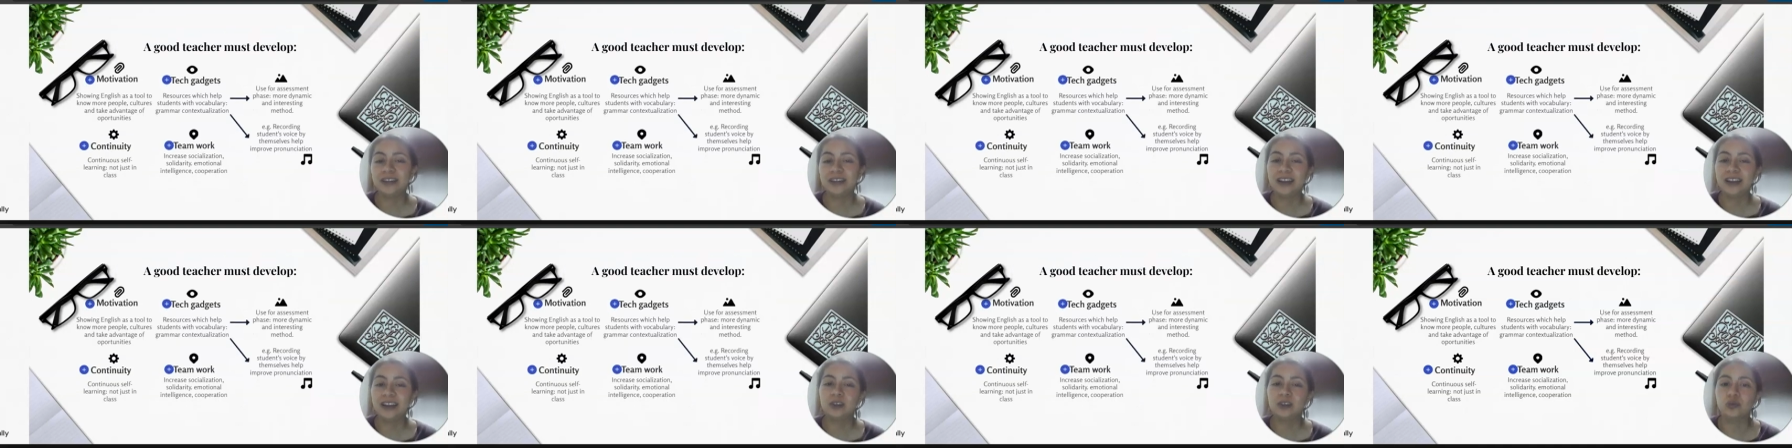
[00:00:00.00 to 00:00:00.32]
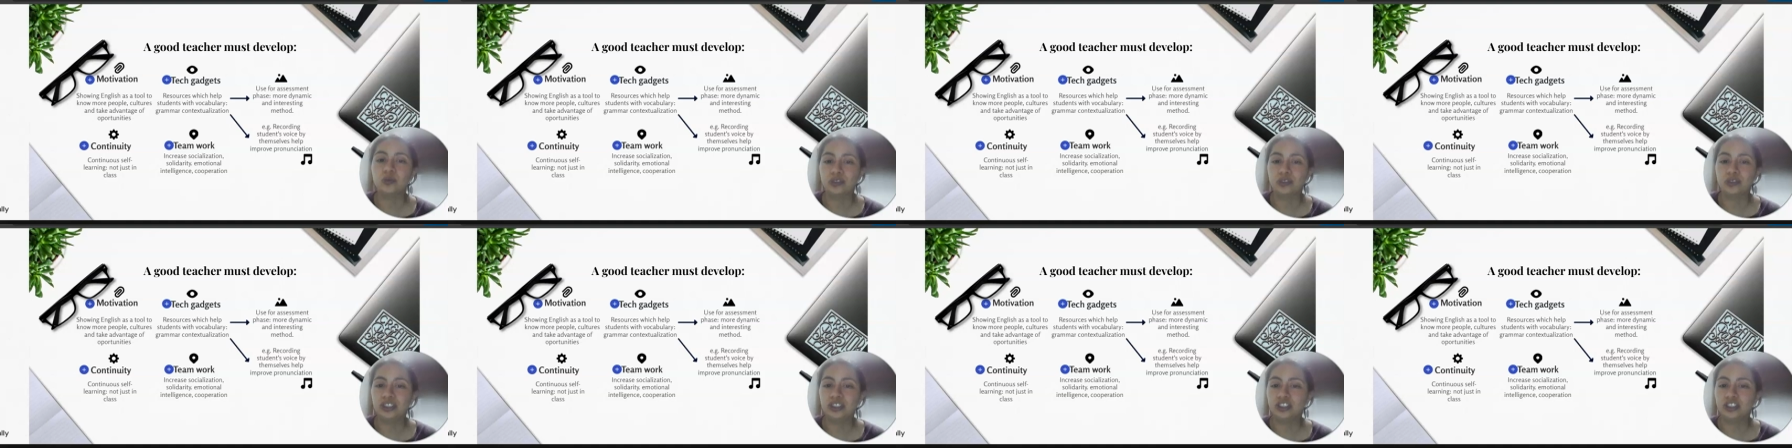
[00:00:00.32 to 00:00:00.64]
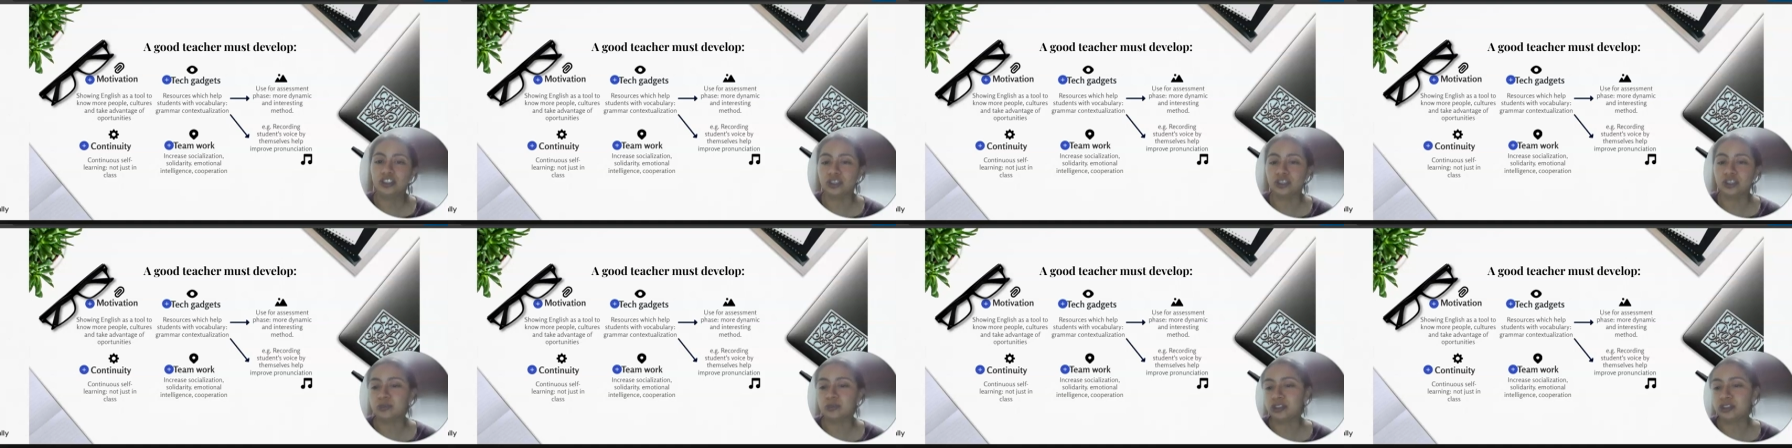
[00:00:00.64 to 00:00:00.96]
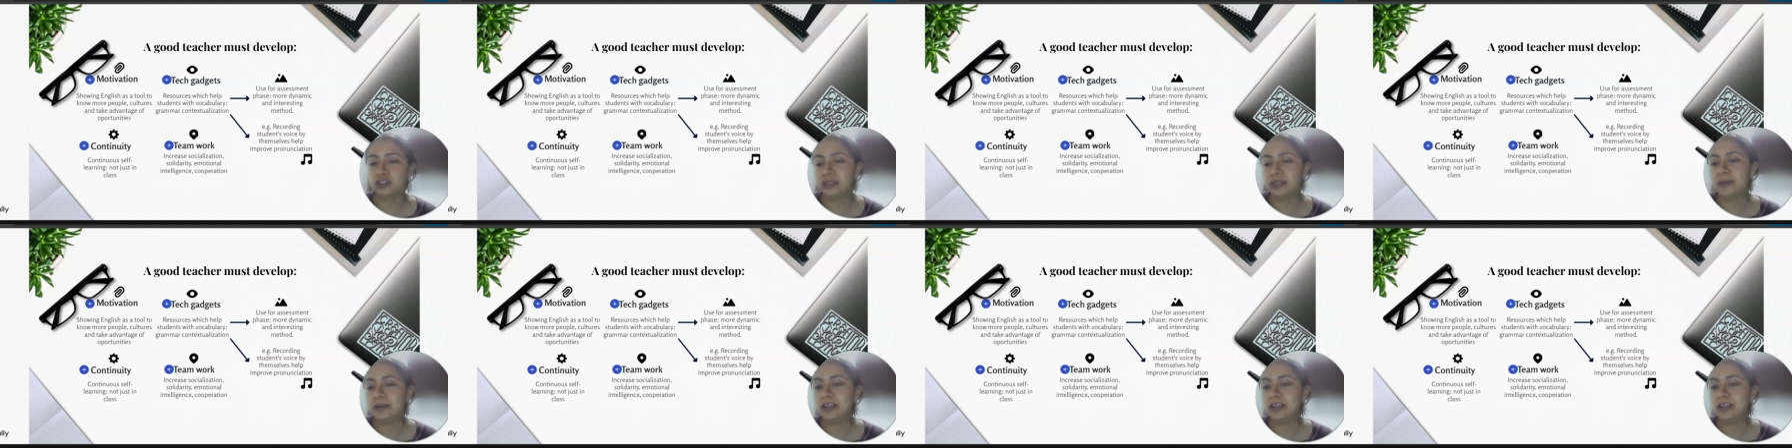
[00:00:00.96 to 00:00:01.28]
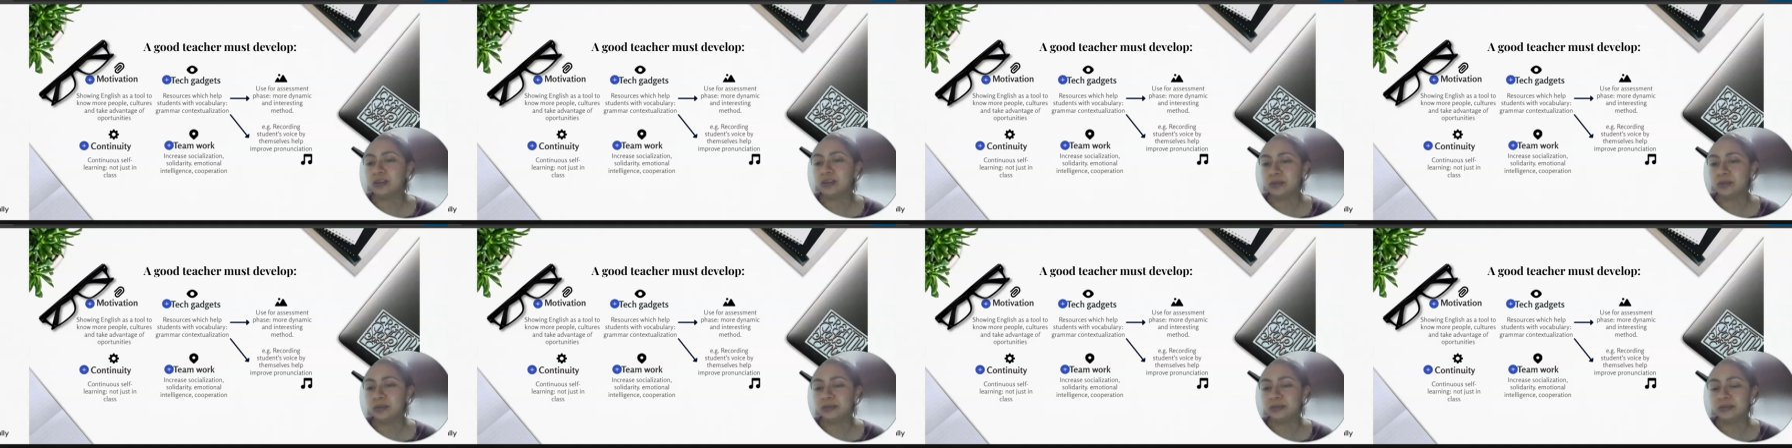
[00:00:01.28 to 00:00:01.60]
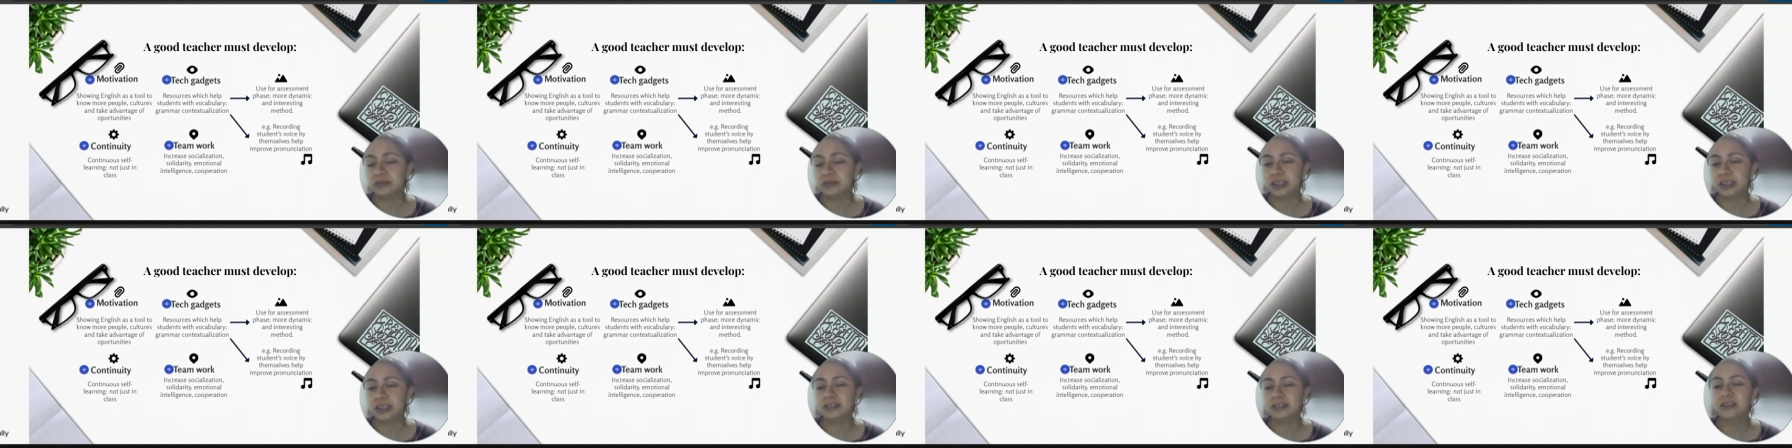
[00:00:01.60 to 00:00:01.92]
that a good teacher must develop,
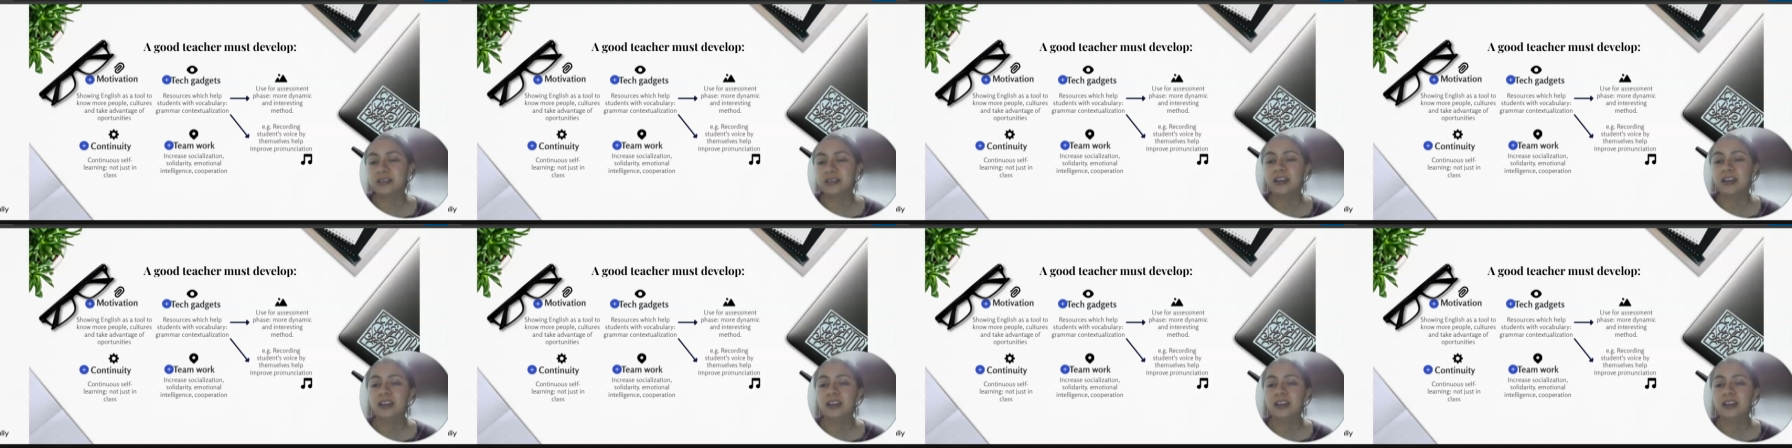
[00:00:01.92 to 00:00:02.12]
right?